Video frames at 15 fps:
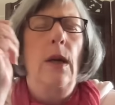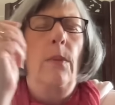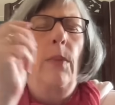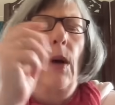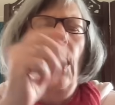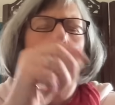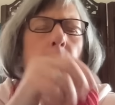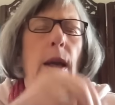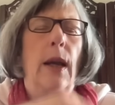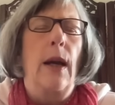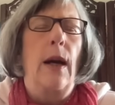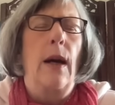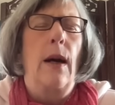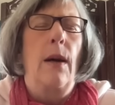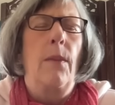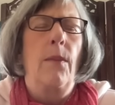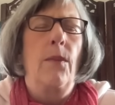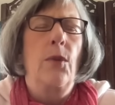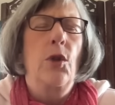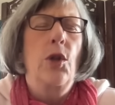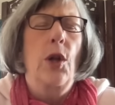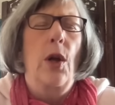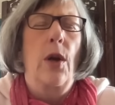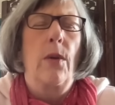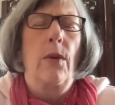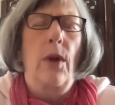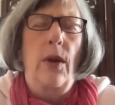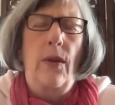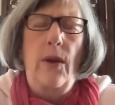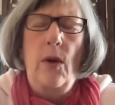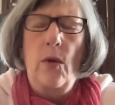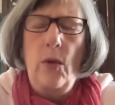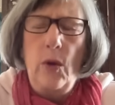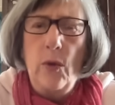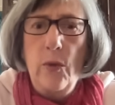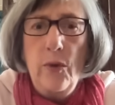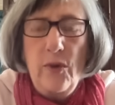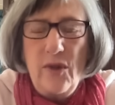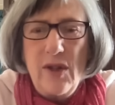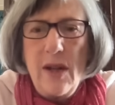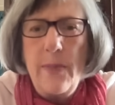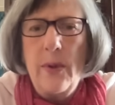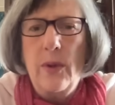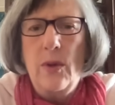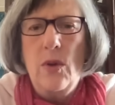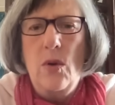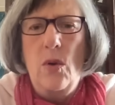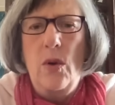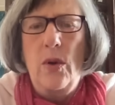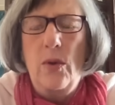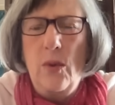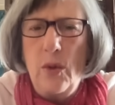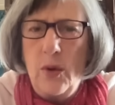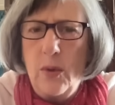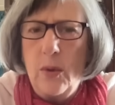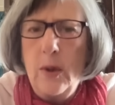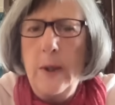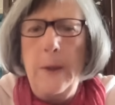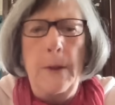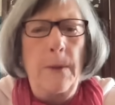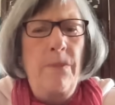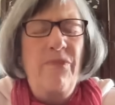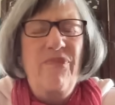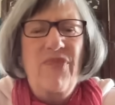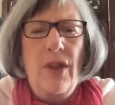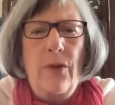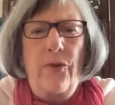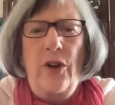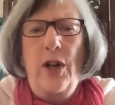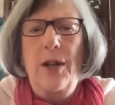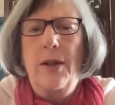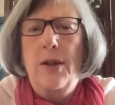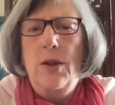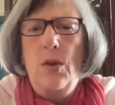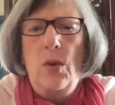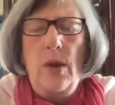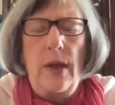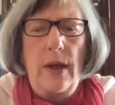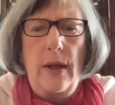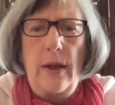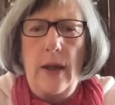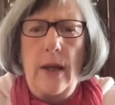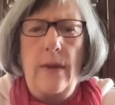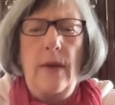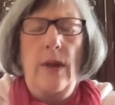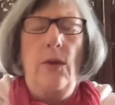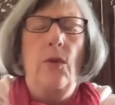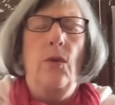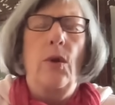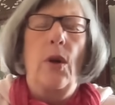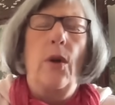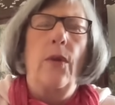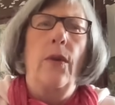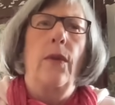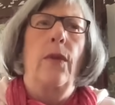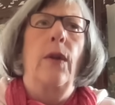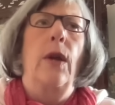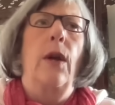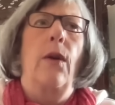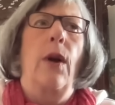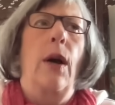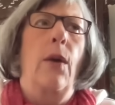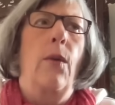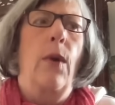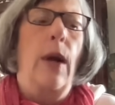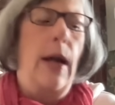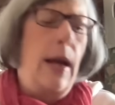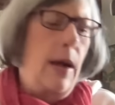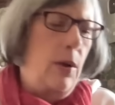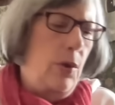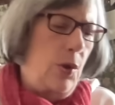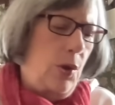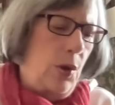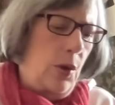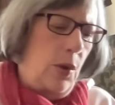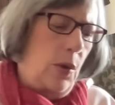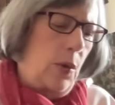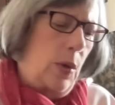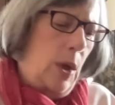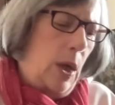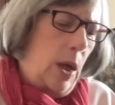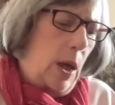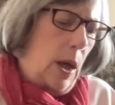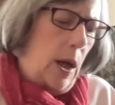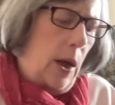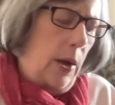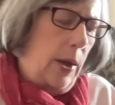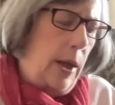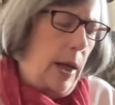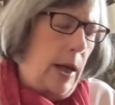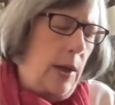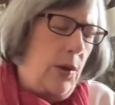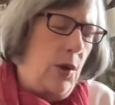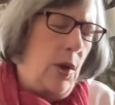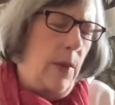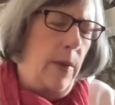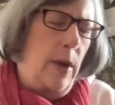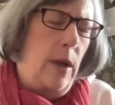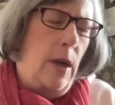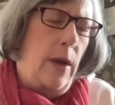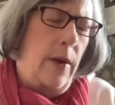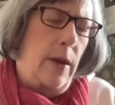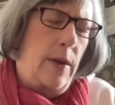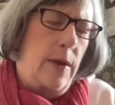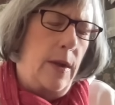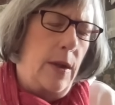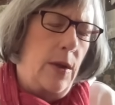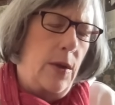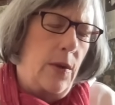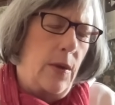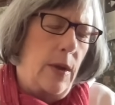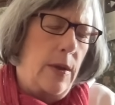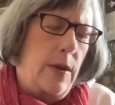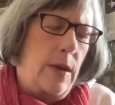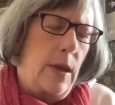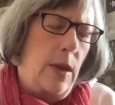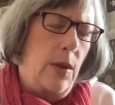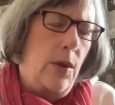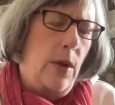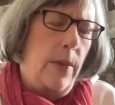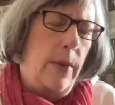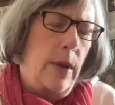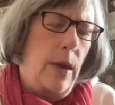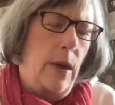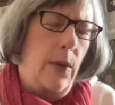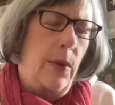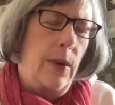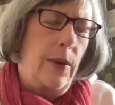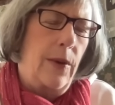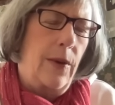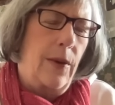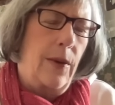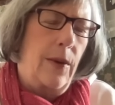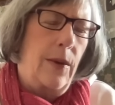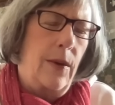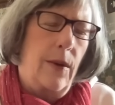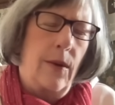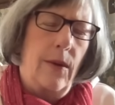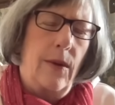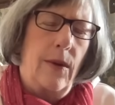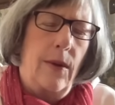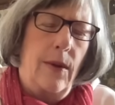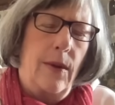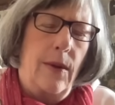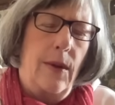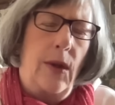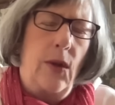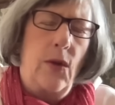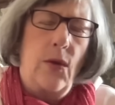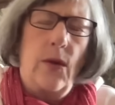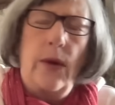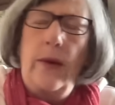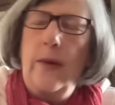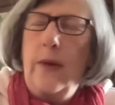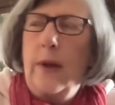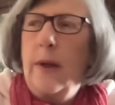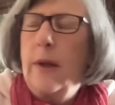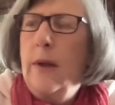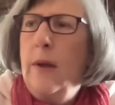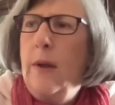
by um, show, you'll step on a coin or you'll find a coin and then you'll know that they're around you. Okay, Gemini, that's interesting. Gemini, what's that's interesting.